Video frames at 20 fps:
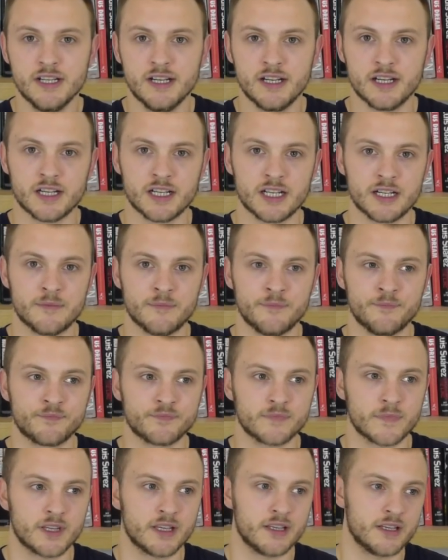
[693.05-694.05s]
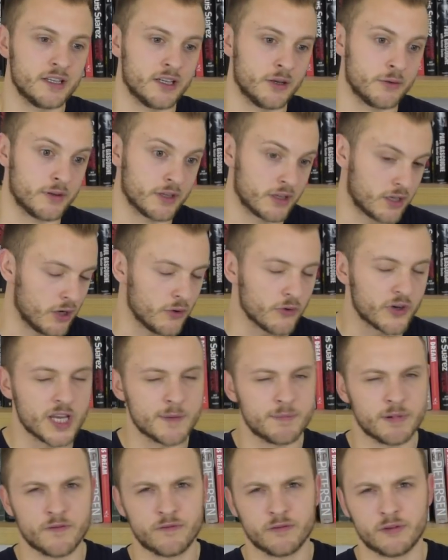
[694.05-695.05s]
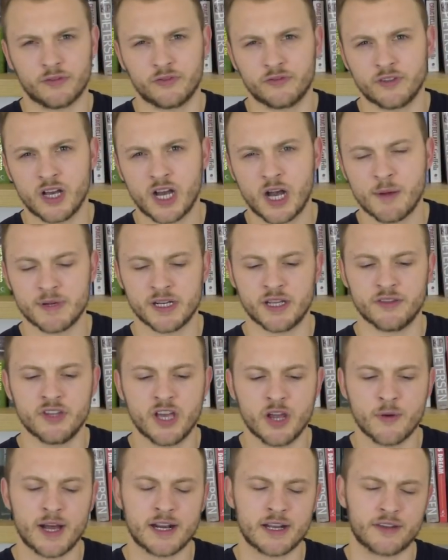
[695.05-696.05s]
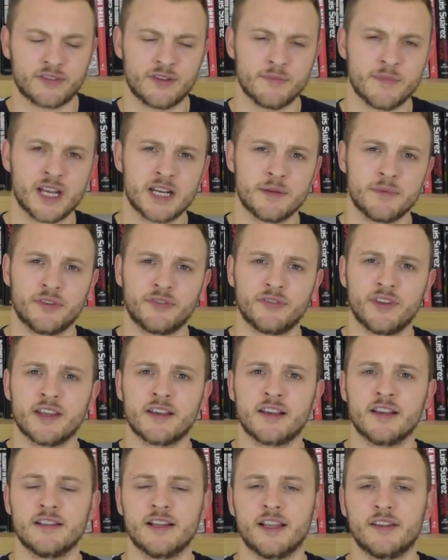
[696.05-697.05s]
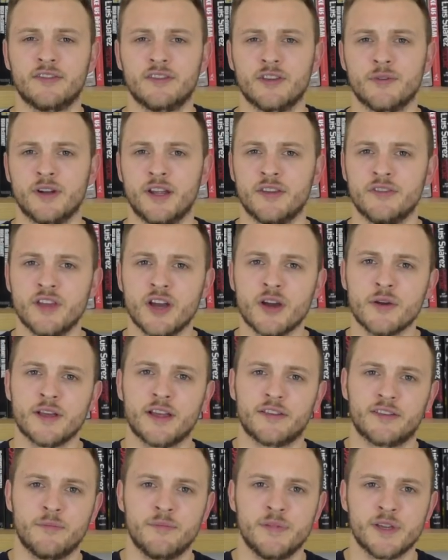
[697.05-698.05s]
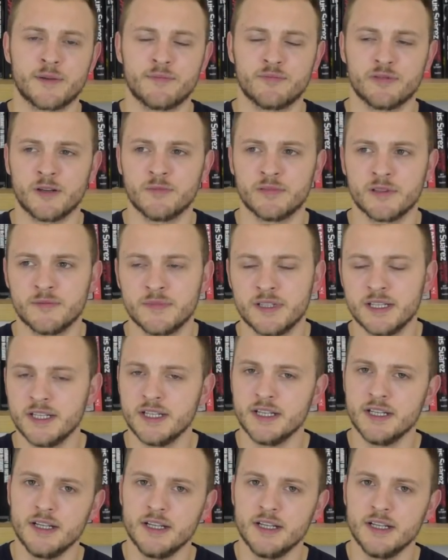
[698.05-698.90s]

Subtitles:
You know, the goalkeeper for a start. I mean, I know Alisson made a mistake at Leicester and I know that's a big problem.